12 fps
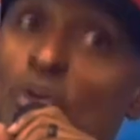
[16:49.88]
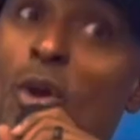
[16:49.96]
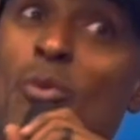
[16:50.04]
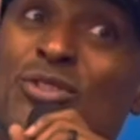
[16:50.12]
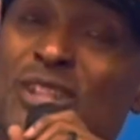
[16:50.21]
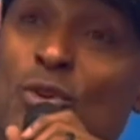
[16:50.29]
We
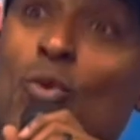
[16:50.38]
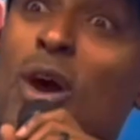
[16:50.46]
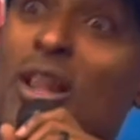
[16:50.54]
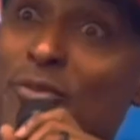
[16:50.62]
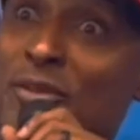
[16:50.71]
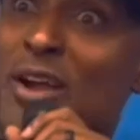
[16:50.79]
almost didn't
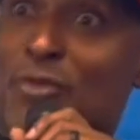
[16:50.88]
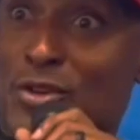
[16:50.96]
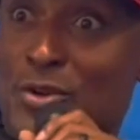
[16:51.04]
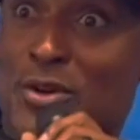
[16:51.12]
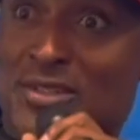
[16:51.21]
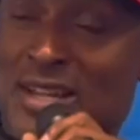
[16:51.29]
qualify for
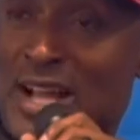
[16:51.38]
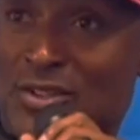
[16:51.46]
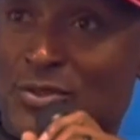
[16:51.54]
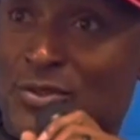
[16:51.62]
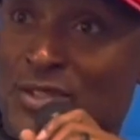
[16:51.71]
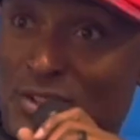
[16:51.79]
the U.S.
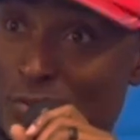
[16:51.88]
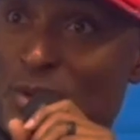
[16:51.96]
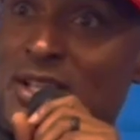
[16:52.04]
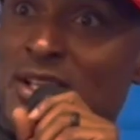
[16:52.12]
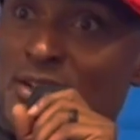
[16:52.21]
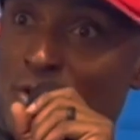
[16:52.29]
Nationals this
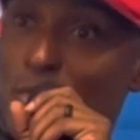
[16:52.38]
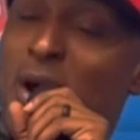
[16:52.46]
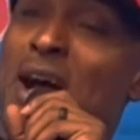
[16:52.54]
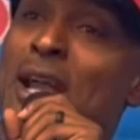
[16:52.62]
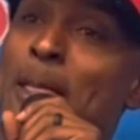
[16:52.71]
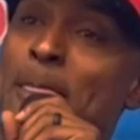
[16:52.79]
weekend. You
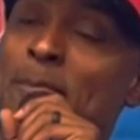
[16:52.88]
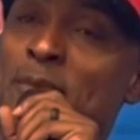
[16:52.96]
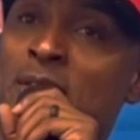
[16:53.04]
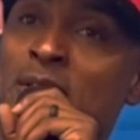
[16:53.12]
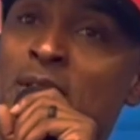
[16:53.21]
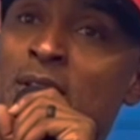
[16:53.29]
know why?
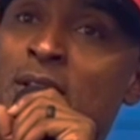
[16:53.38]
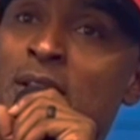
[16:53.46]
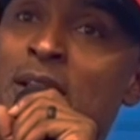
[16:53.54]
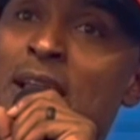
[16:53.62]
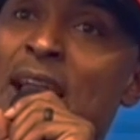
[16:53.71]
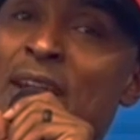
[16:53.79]

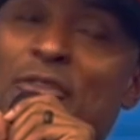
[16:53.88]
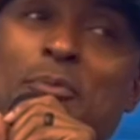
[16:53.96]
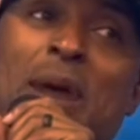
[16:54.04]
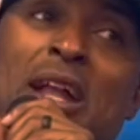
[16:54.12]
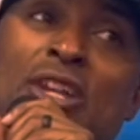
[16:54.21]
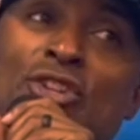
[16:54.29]

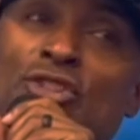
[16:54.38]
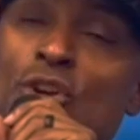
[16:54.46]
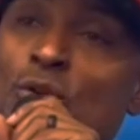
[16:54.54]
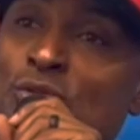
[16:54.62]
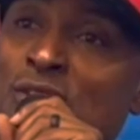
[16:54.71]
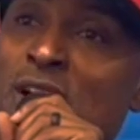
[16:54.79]
Everybody
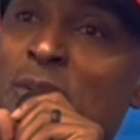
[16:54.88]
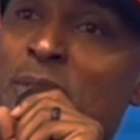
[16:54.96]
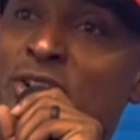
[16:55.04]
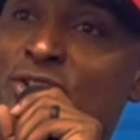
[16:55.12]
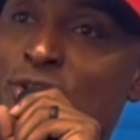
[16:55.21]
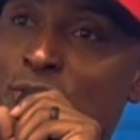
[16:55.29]
shows
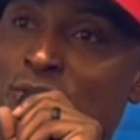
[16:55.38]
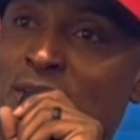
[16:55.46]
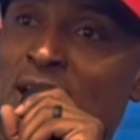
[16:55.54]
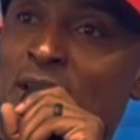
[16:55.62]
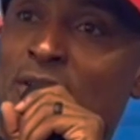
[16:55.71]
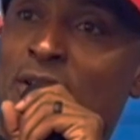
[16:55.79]
up and
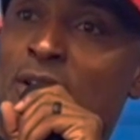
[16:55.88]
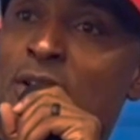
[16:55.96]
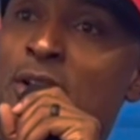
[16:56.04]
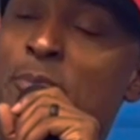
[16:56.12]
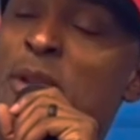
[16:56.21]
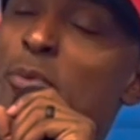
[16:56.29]
shows out.
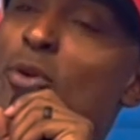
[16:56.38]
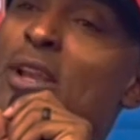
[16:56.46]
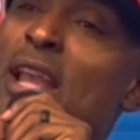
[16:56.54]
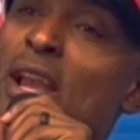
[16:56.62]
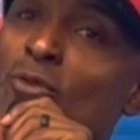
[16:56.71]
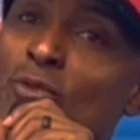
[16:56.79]
People
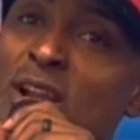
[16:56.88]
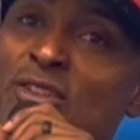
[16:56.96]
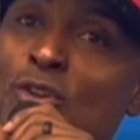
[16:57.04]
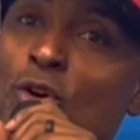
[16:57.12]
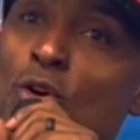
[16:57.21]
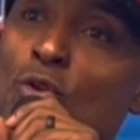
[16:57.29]
can't
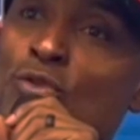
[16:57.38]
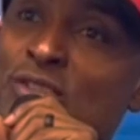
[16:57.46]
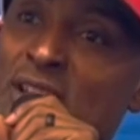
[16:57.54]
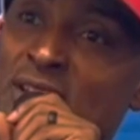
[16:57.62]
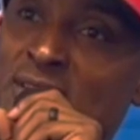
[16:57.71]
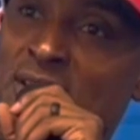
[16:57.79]
race a whole
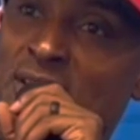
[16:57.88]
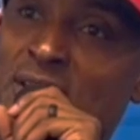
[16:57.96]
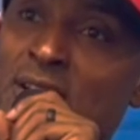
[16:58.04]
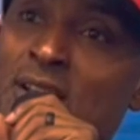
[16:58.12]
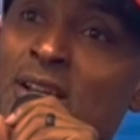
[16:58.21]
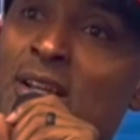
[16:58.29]

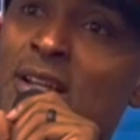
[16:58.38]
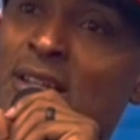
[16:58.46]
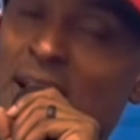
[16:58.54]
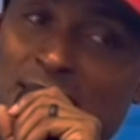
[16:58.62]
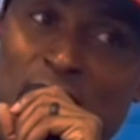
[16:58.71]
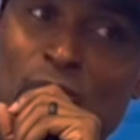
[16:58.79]
season
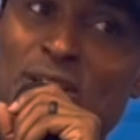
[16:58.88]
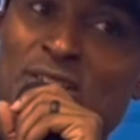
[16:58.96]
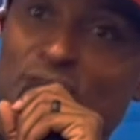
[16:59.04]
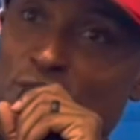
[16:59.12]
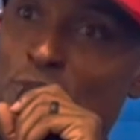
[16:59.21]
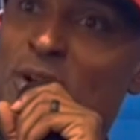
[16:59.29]
like they race the